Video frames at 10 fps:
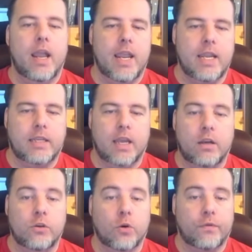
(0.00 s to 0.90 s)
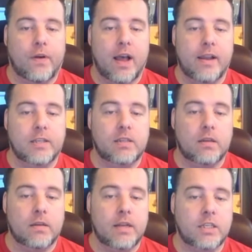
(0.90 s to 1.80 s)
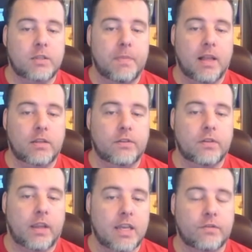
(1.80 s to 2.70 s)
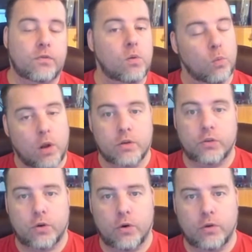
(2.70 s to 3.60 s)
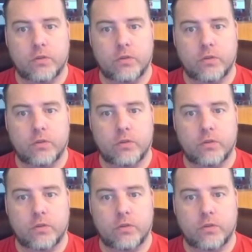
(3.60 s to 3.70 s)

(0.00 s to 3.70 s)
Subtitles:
He can notify next spells cast for 1 turn,